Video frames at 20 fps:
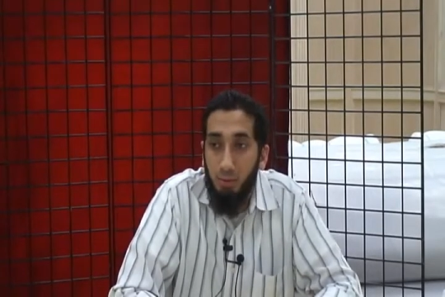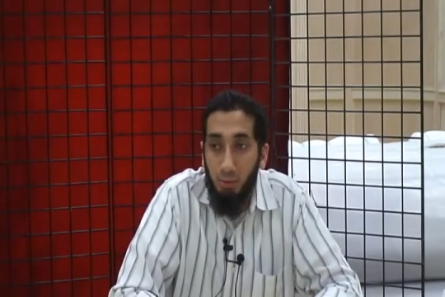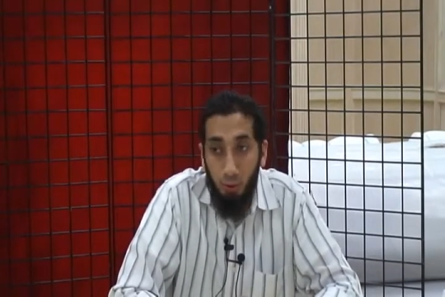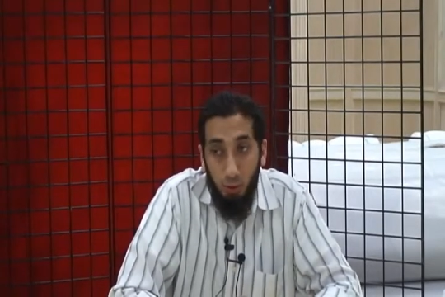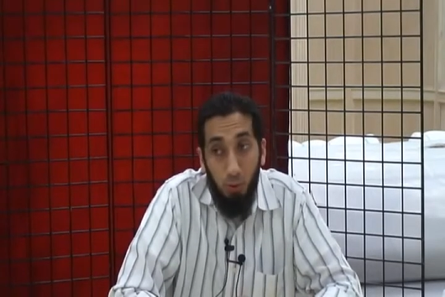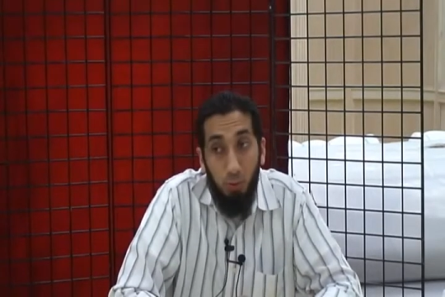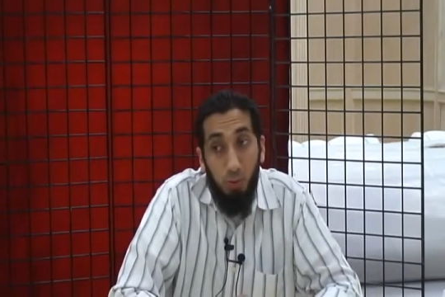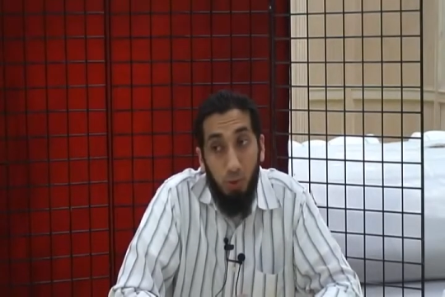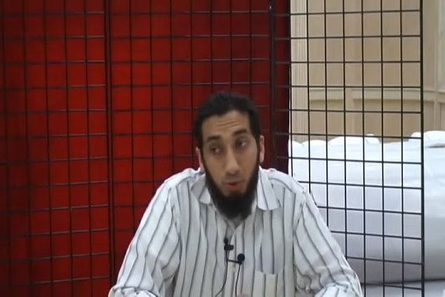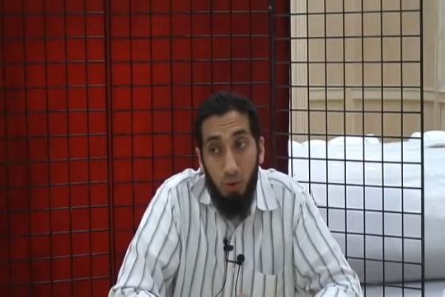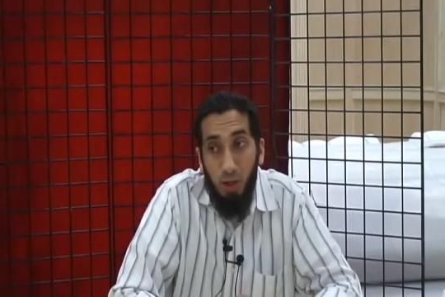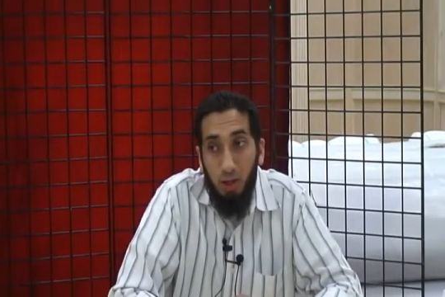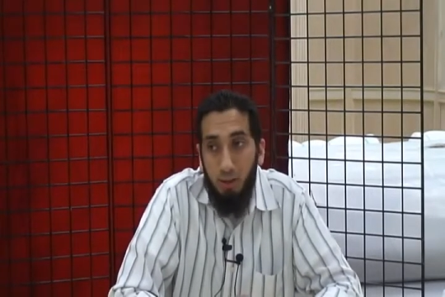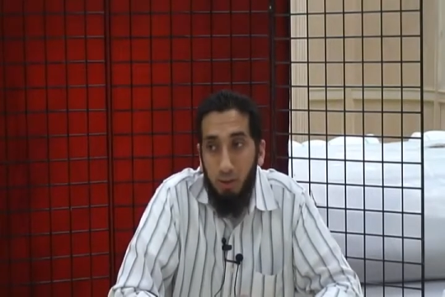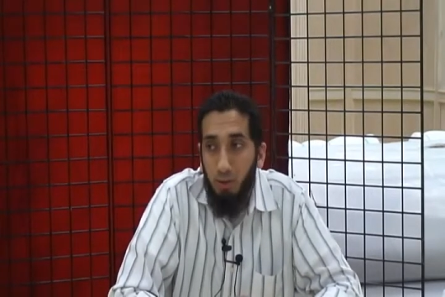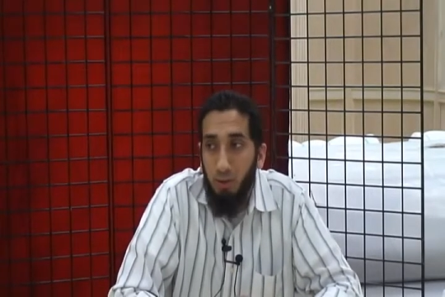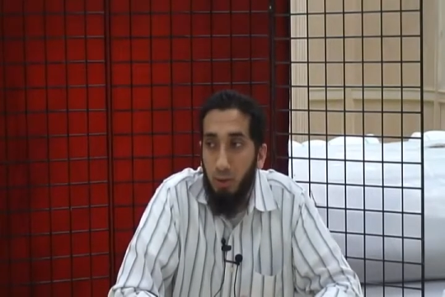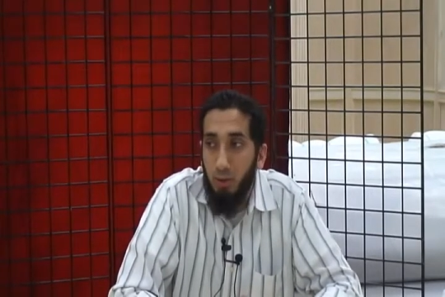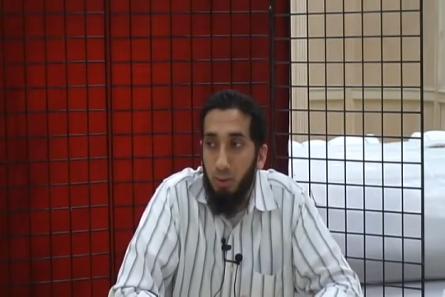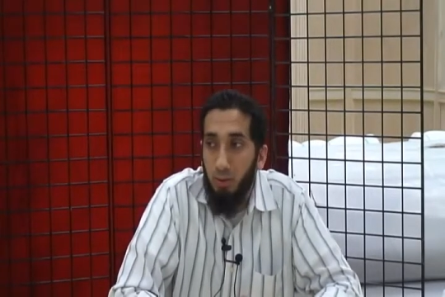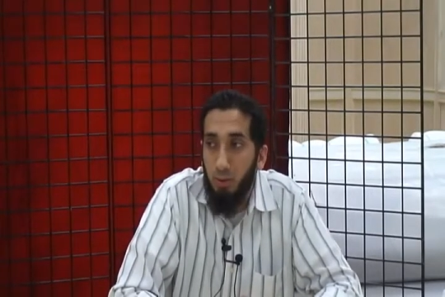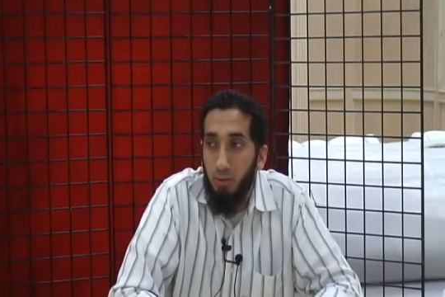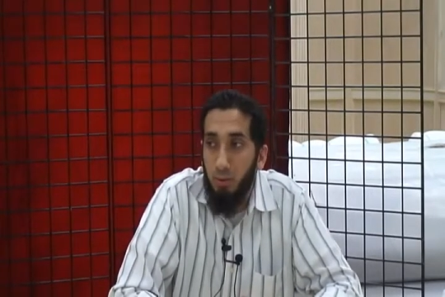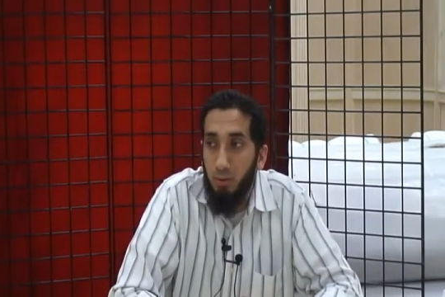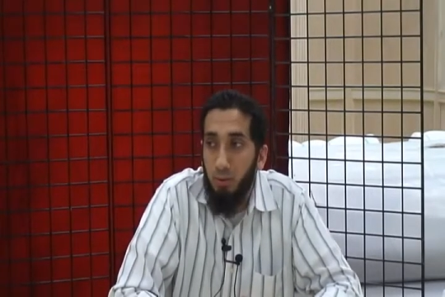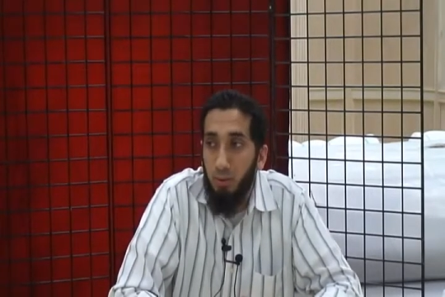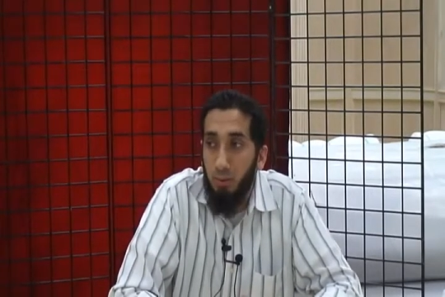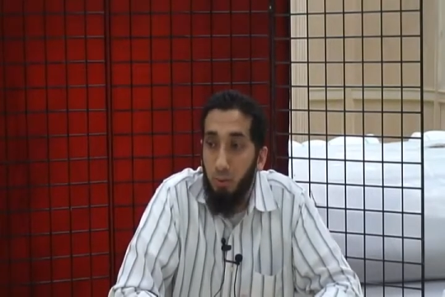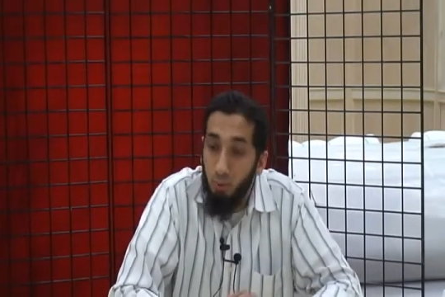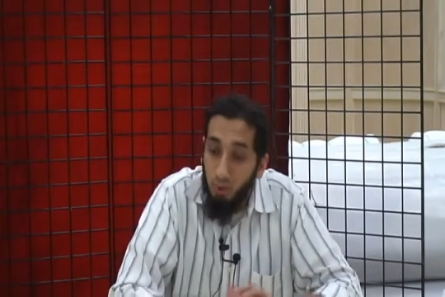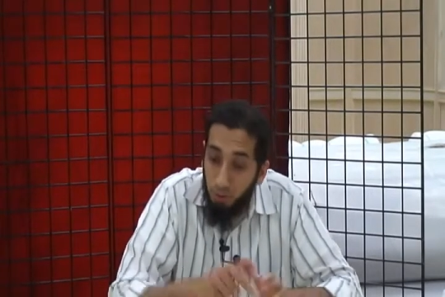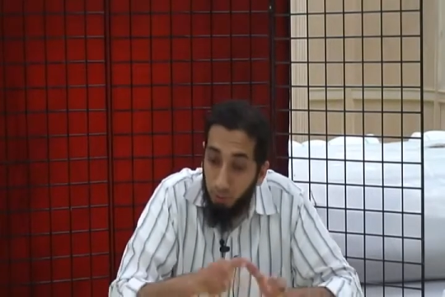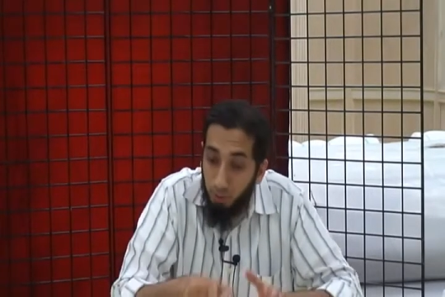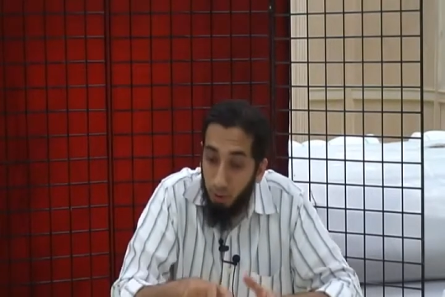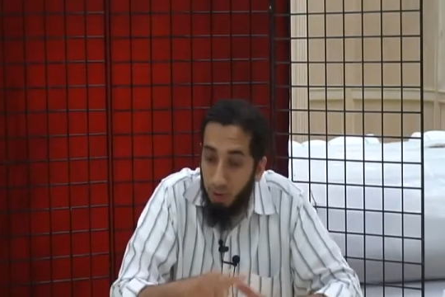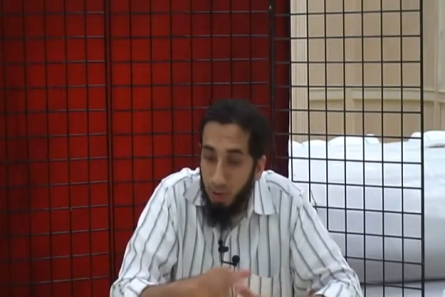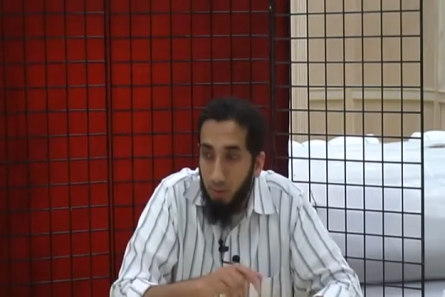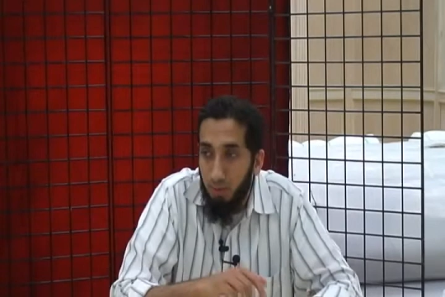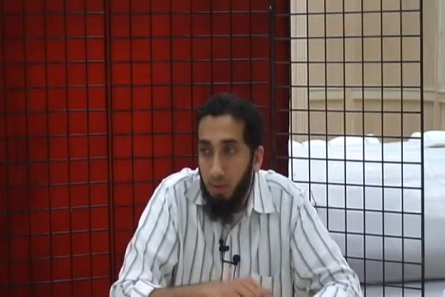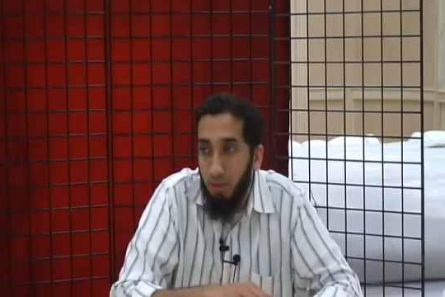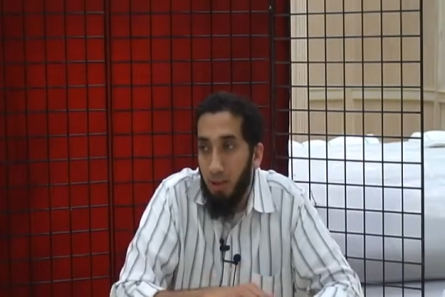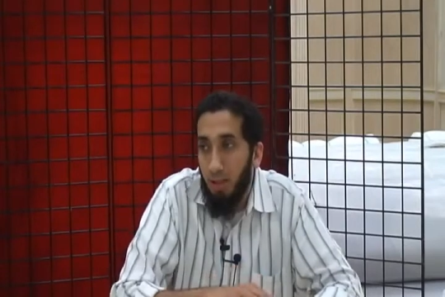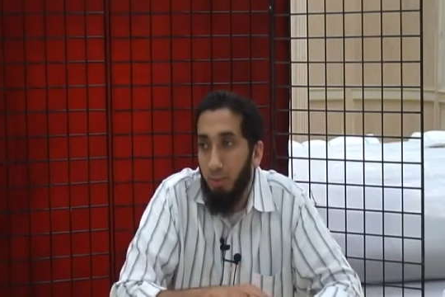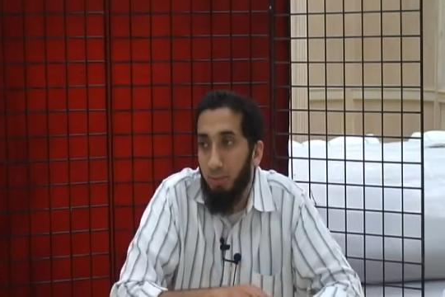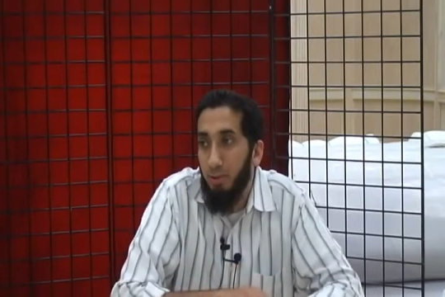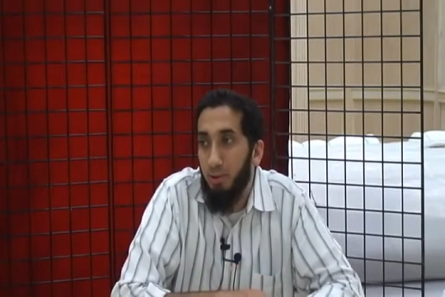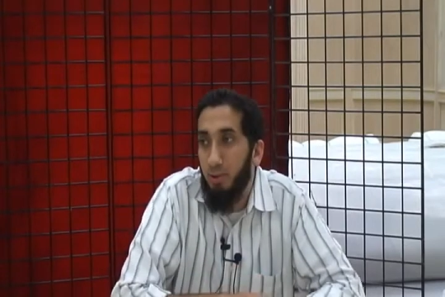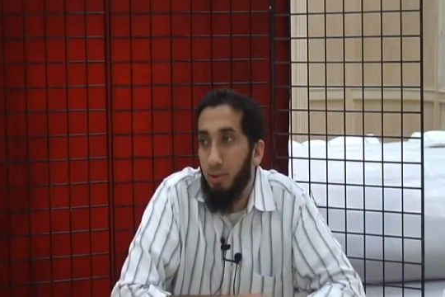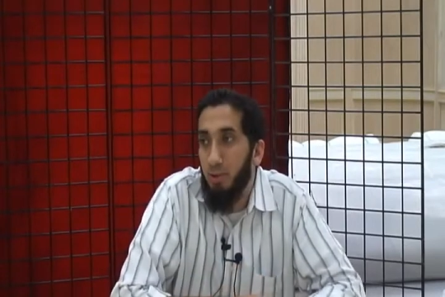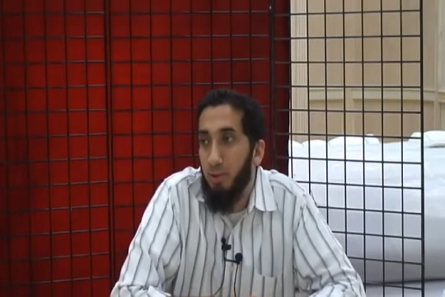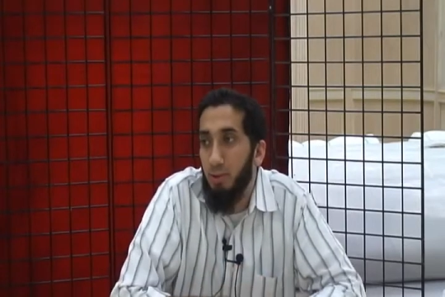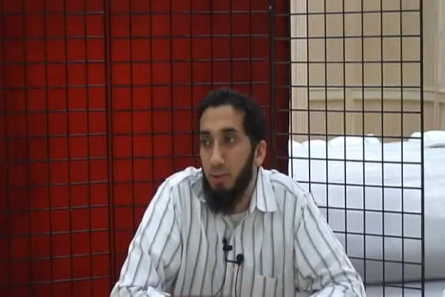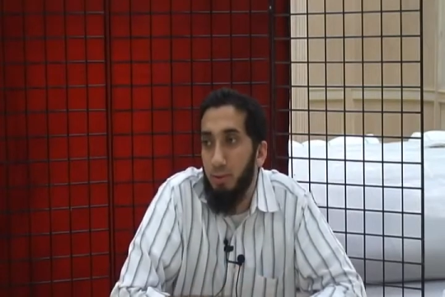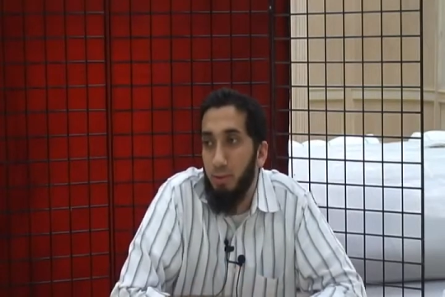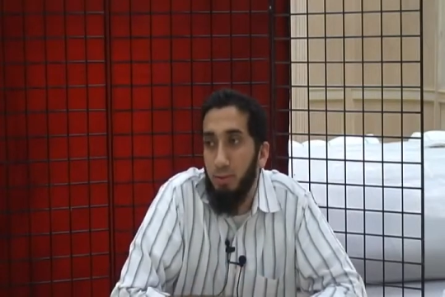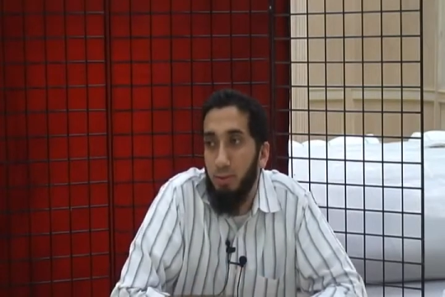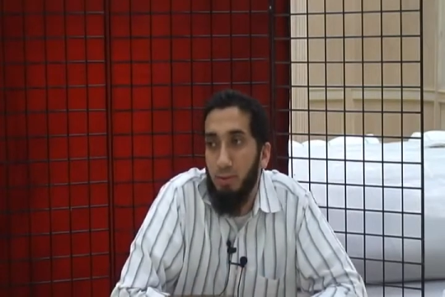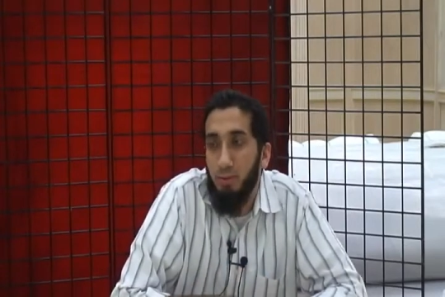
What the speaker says: Well, you'd be shocked to know. We've put them in that position.